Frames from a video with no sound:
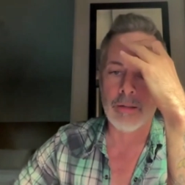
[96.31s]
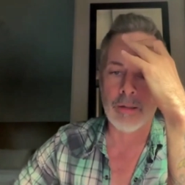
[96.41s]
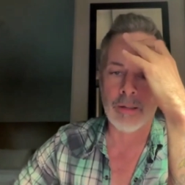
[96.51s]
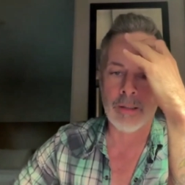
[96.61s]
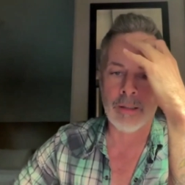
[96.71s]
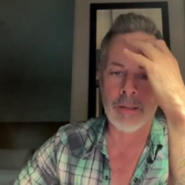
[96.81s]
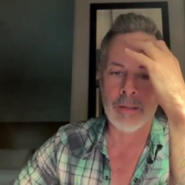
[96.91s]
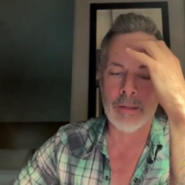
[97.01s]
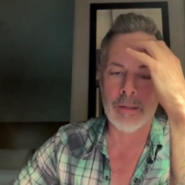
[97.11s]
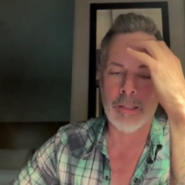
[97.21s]
Uh,
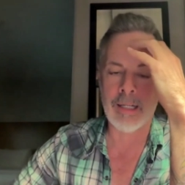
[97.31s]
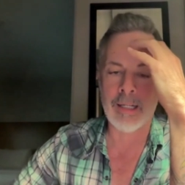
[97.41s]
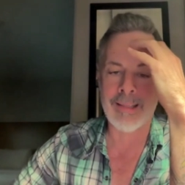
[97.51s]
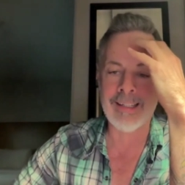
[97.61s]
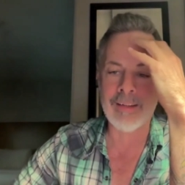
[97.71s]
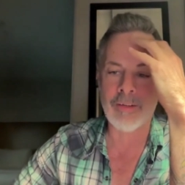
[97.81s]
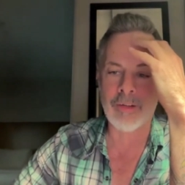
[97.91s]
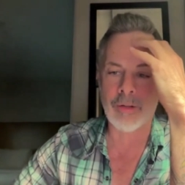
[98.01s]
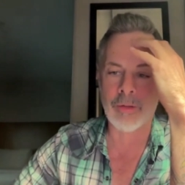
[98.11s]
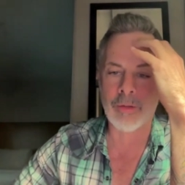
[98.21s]
and I think it's
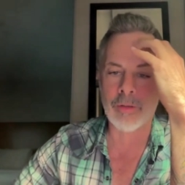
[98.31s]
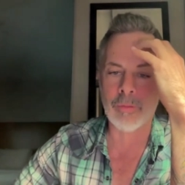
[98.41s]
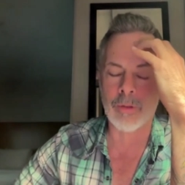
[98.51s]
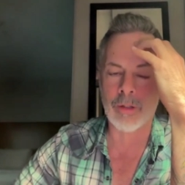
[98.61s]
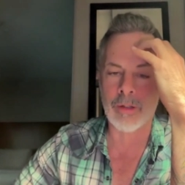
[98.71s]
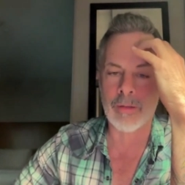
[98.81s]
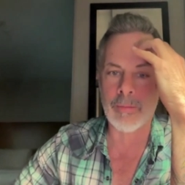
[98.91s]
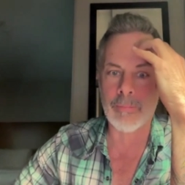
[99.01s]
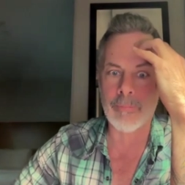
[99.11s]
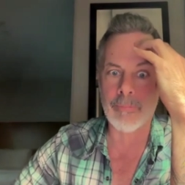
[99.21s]
the only one
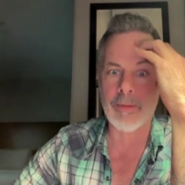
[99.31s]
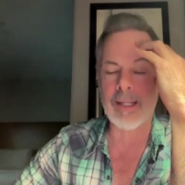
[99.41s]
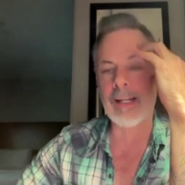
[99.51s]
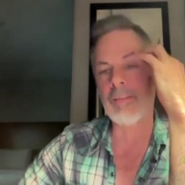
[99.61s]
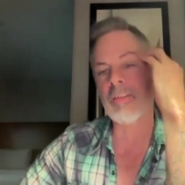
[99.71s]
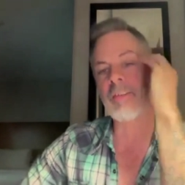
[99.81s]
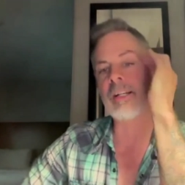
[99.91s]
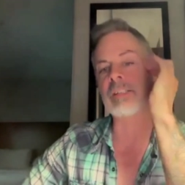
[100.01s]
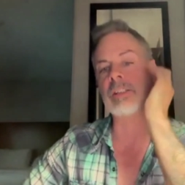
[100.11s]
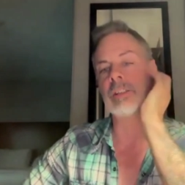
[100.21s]
that has a
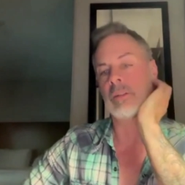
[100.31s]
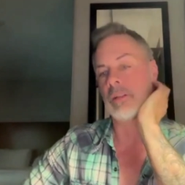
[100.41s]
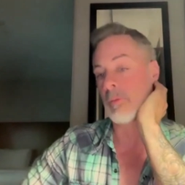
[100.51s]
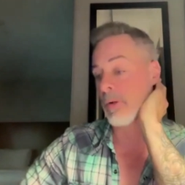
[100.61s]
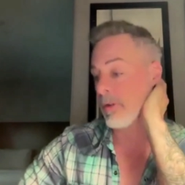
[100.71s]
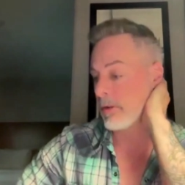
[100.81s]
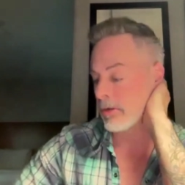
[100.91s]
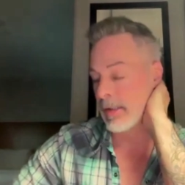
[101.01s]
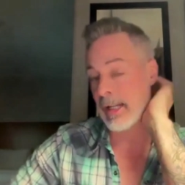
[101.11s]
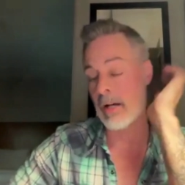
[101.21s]
section where you can
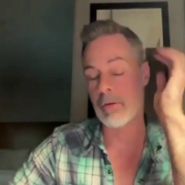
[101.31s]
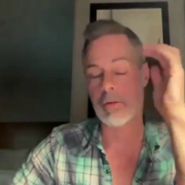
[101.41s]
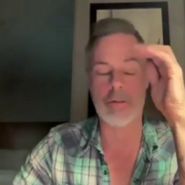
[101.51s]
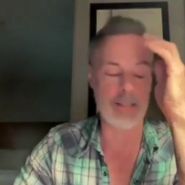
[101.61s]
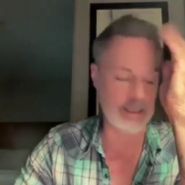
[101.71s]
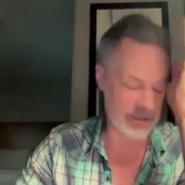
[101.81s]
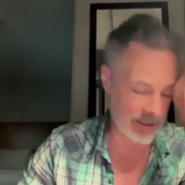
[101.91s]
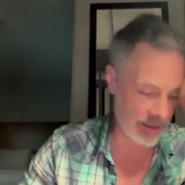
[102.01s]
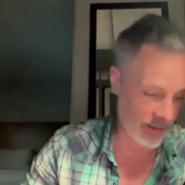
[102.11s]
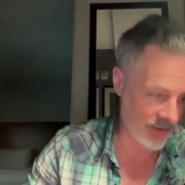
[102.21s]
drink alcohol,
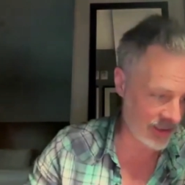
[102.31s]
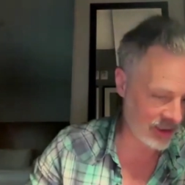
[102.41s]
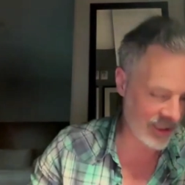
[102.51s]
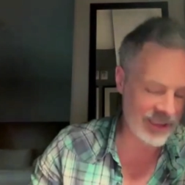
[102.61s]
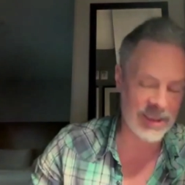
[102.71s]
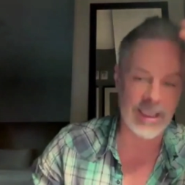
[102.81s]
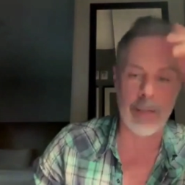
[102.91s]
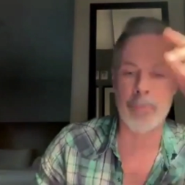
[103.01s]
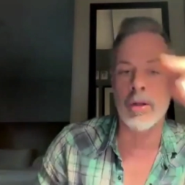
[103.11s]
actually, unless they change that.